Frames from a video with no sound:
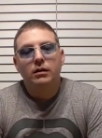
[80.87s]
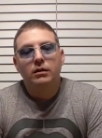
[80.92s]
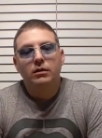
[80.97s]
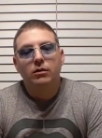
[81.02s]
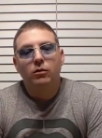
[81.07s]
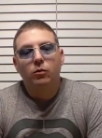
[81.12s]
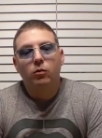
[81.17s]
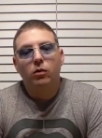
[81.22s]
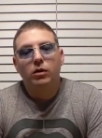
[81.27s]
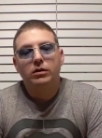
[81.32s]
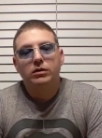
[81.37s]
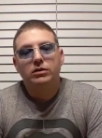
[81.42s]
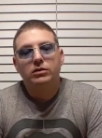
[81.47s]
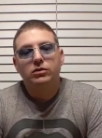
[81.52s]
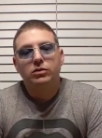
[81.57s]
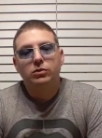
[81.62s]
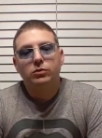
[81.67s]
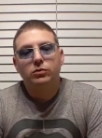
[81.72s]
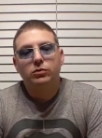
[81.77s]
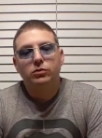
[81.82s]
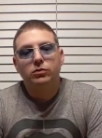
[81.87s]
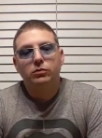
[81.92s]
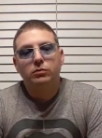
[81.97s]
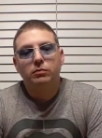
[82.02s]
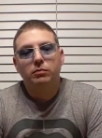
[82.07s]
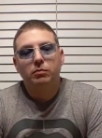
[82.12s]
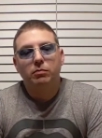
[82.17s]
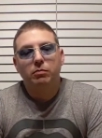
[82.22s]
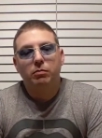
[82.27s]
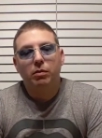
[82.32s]
The one tool
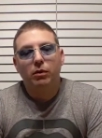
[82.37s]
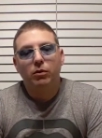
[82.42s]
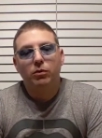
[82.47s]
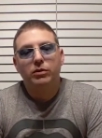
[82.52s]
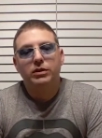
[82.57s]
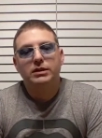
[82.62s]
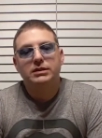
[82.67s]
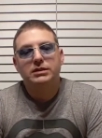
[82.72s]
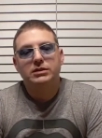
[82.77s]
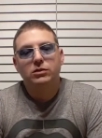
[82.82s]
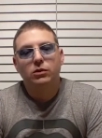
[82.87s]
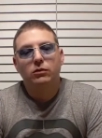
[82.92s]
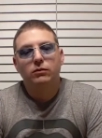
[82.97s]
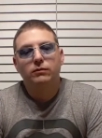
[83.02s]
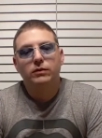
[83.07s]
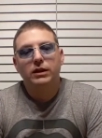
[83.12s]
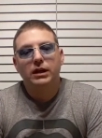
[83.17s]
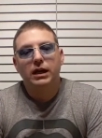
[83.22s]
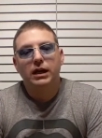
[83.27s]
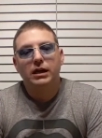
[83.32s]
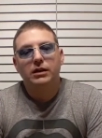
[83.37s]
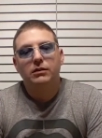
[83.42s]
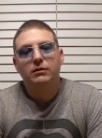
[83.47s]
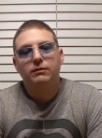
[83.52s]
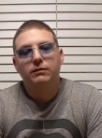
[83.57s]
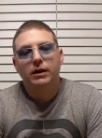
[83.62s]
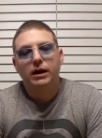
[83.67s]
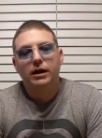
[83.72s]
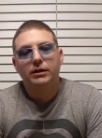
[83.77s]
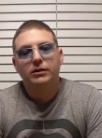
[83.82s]
both Sophie and her
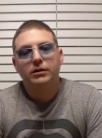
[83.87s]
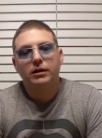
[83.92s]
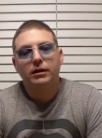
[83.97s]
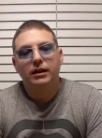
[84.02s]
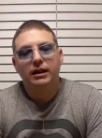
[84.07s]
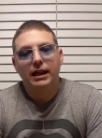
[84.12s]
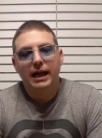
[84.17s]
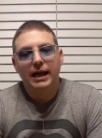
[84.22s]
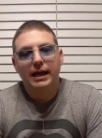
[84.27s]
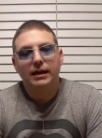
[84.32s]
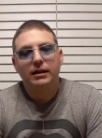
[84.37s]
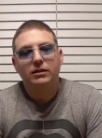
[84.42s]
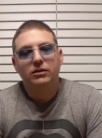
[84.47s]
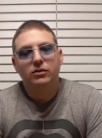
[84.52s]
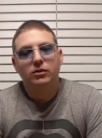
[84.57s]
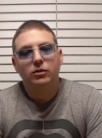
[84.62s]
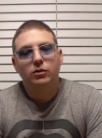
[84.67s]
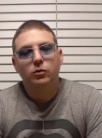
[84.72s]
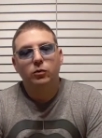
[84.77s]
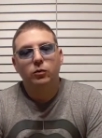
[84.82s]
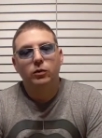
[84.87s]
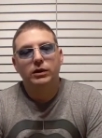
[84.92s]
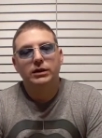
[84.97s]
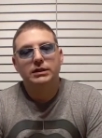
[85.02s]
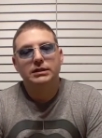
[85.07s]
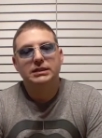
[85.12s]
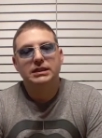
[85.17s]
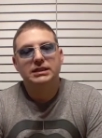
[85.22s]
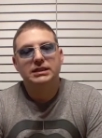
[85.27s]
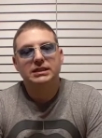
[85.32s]
father lacked, though, was
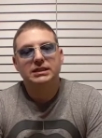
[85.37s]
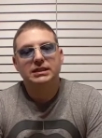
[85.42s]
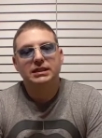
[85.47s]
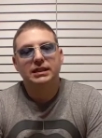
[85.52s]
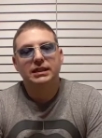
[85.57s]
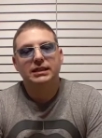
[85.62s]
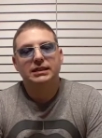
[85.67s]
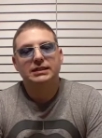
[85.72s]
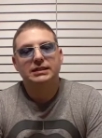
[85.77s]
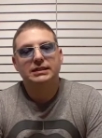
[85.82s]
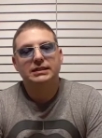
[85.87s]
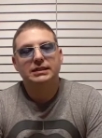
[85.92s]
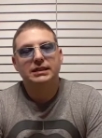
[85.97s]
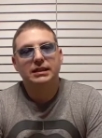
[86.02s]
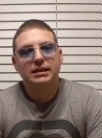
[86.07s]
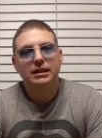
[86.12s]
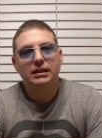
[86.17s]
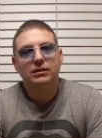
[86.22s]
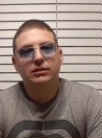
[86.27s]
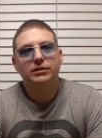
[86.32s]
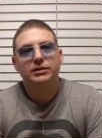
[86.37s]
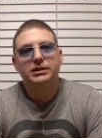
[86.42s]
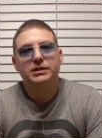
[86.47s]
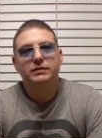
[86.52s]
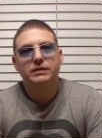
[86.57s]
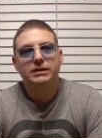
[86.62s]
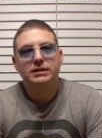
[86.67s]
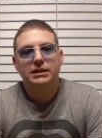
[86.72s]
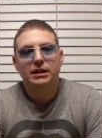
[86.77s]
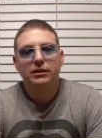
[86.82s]
the slick skills of a
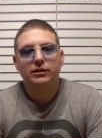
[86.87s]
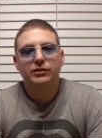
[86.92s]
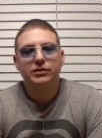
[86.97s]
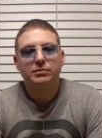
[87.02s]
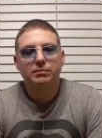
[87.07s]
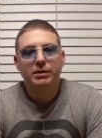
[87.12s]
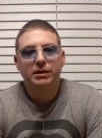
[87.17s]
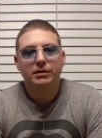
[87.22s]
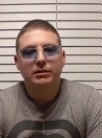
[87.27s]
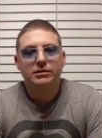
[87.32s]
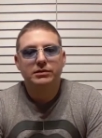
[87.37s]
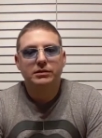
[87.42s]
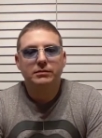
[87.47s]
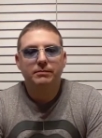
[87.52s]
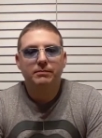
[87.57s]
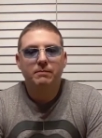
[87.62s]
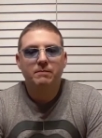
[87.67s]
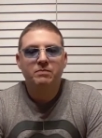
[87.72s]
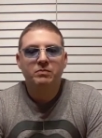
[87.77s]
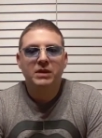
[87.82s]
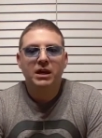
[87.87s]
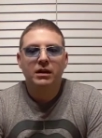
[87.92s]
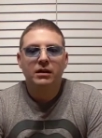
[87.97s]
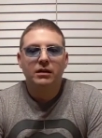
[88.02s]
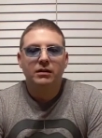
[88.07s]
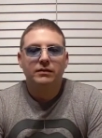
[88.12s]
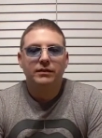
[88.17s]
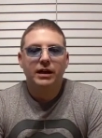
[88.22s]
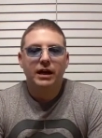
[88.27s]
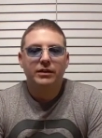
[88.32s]
salesperson.
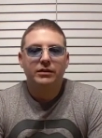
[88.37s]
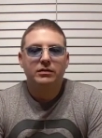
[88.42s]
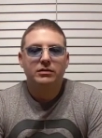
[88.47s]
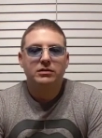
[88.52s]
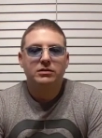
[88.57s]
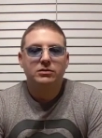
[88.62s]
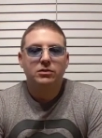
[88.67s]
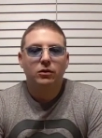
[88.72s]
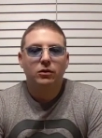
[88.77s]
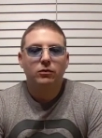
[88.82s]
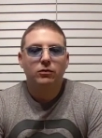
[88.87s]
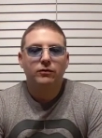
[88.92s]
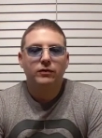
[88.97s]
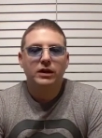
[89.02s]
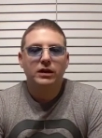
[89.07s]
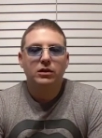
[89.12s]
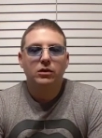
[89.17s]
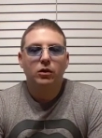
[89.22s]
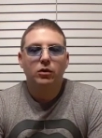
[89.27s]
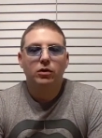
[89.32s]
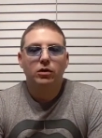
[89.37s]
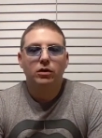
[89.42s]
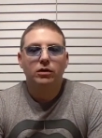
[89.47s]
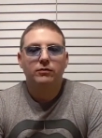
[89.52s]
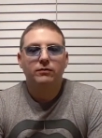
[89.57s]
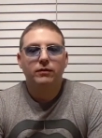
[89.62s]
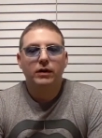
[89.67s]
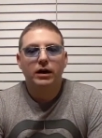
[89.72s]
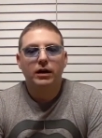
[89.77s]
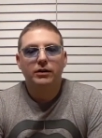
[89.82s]
Neither Sophie nor her
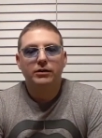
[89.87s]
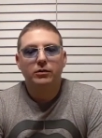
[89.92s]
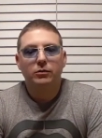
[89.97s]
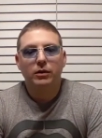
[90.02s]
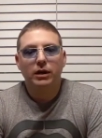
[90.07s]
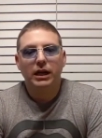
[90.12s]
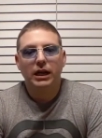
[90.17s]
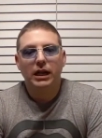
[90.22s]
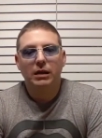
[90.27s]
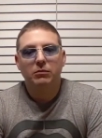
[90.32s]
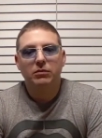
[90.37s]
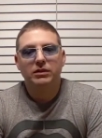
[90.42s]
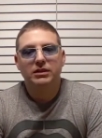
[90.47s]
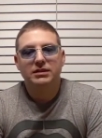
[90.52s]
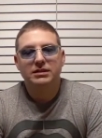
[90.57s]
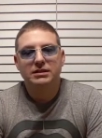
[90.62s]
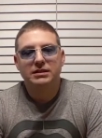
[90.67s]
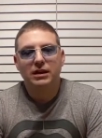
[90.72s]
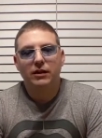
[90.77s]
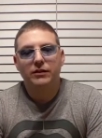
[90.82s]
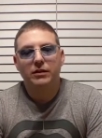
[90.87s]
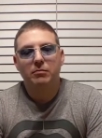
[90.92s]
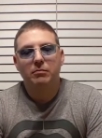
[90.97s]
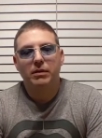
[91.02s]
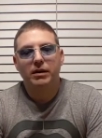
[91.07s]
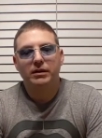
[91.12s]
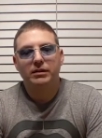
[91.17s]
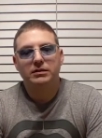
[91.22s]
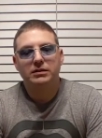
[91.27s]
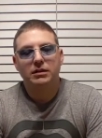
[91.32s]
father were able to sell the
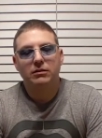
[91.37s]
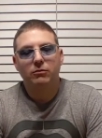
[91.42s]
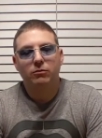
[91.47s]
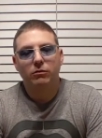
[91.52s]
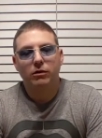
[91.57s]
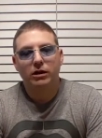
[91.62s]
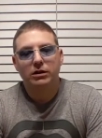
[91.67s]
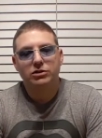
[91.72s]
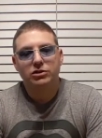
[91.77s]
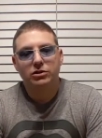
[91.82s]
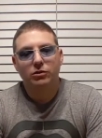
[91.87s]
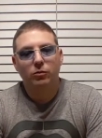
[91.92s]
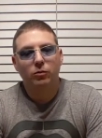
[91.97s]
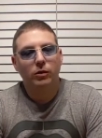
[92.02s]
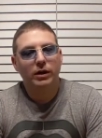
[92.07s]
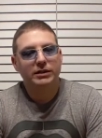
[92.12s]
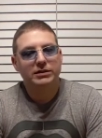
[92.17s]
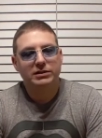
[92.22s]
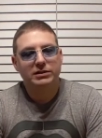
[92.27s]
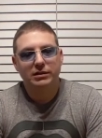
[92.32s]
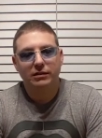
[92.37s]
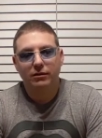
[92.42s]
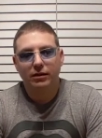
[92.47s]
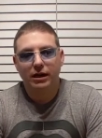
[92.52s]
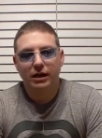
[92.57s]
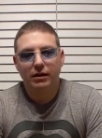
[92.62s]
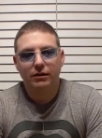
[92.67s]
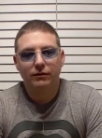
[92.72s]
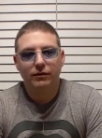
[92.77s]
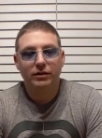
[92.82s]
mugs in Russia
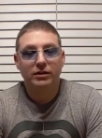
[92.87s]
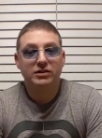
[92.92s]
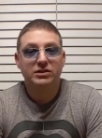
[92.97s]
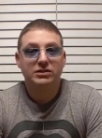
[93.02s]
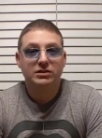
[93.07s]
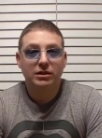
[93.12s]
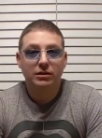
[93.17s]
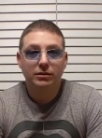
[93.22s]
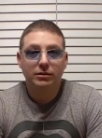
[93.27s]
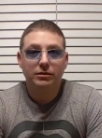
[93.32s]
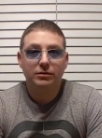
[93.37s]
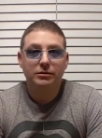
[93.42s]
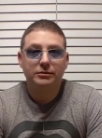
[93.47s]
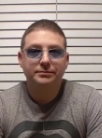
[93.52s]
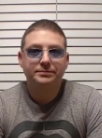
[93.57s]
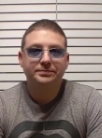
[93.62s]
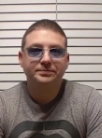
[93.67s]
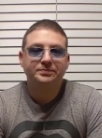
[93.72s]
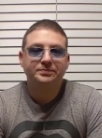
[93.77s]
whatsoever, so